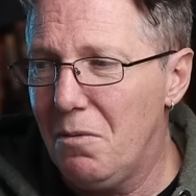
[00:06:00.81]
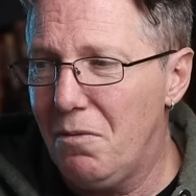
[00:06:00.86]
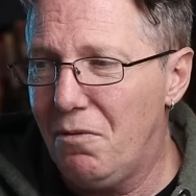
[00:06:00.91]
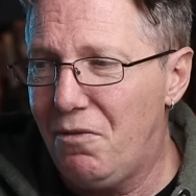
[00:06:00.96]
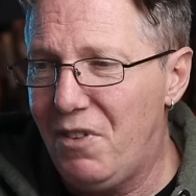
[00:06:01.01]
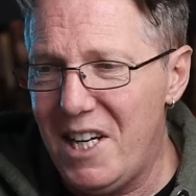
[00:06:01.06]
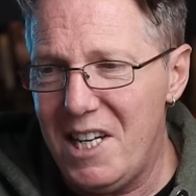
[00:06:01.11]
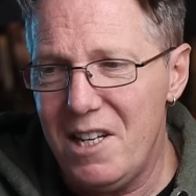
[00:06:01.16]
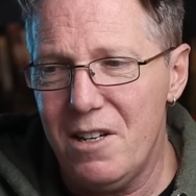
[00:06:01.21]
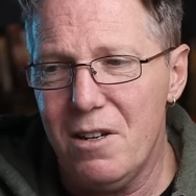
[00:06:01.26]

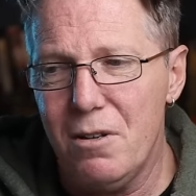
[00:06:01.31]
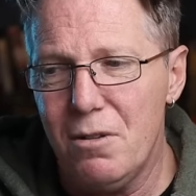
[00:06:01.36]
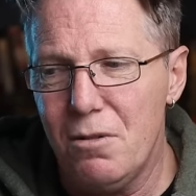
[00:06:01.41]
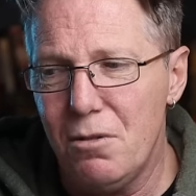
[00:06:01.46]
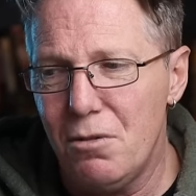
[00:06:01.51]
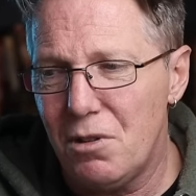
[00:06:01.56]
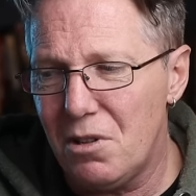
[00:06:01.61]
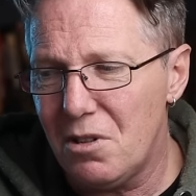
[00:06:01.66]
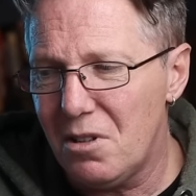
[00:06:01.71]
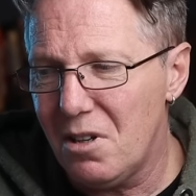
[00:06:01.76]

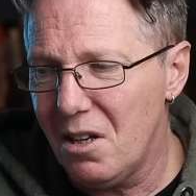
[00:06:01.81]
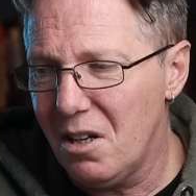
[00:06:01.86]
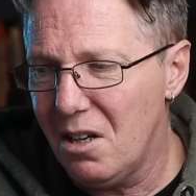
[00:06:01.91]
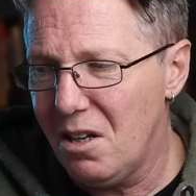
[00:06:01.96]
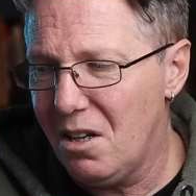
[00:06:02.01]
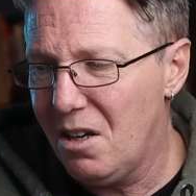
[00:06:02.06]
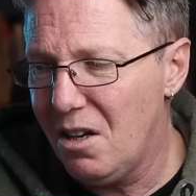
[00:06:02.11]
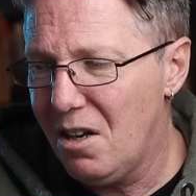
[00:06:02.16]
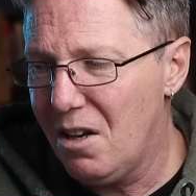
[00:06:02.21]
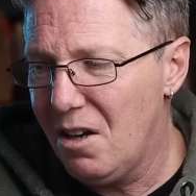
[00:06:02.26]
videos
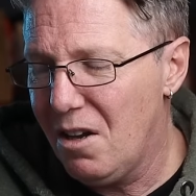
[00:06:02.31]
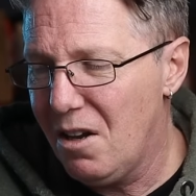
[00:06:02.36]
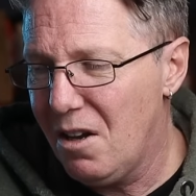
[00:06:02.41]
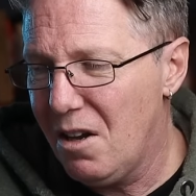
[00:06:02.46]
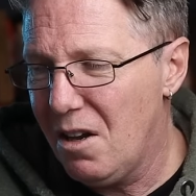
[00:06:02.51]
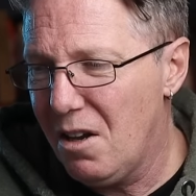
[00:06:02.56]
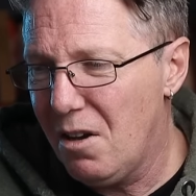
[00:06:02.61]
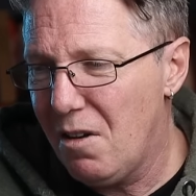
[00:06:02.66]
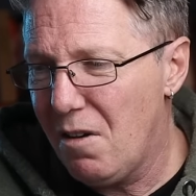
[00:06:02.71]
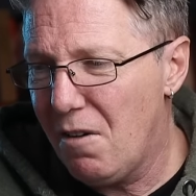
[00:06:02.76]

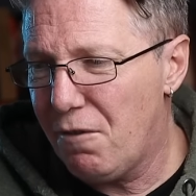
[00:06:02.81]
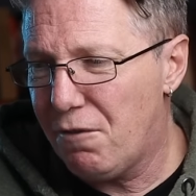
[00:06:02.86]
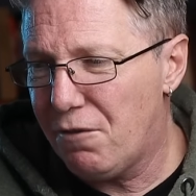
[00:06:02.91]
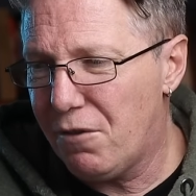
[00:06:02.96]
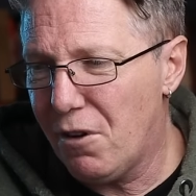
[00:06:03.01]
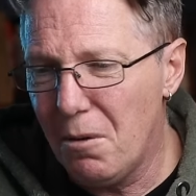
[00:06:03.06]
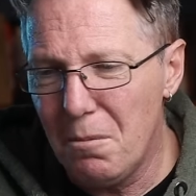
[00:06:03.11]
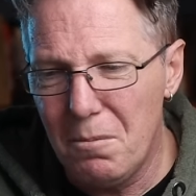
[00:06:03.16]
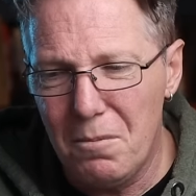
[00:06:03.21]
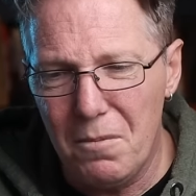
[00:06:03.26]

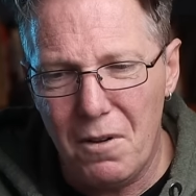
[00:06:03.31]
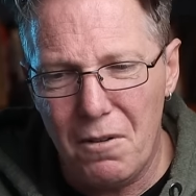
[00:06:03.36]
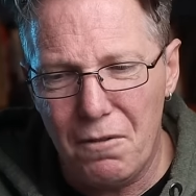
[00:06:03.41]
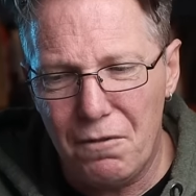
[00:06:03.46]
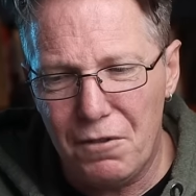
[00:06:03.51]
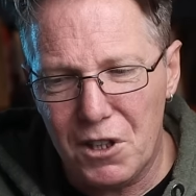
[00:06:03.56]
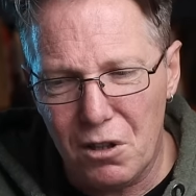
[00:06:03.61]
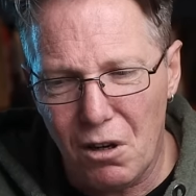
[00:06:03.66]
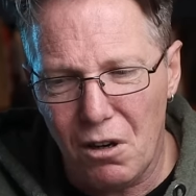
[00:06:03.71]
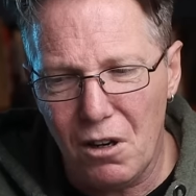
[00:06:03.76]
from
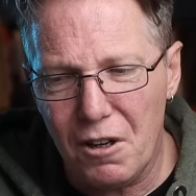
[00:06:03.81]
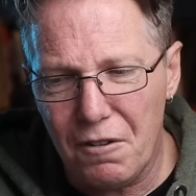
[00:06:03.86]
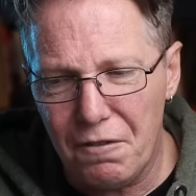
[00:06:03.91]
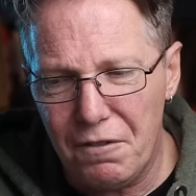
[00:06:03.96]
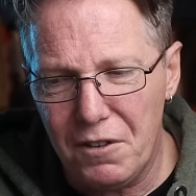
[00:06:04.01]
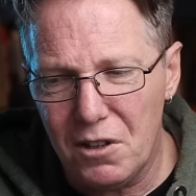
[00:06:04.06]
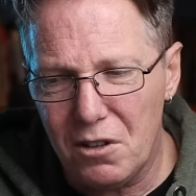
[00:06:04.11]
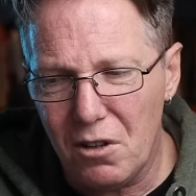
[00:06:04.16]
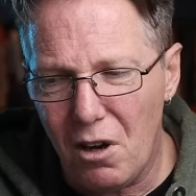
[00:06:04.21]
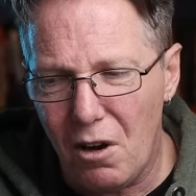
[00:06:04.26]

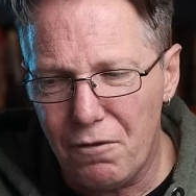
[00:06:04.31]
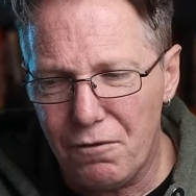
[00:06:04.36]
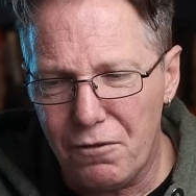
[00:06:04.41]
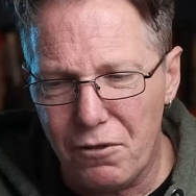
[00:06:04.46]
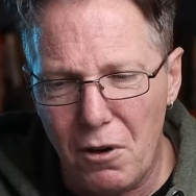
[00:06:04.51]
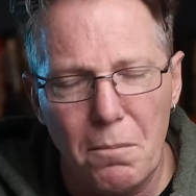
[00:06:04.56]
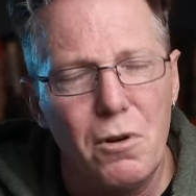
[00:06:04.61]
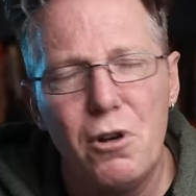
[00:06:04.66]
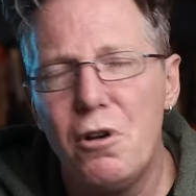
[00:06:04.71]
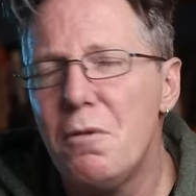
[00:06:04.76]
photographers from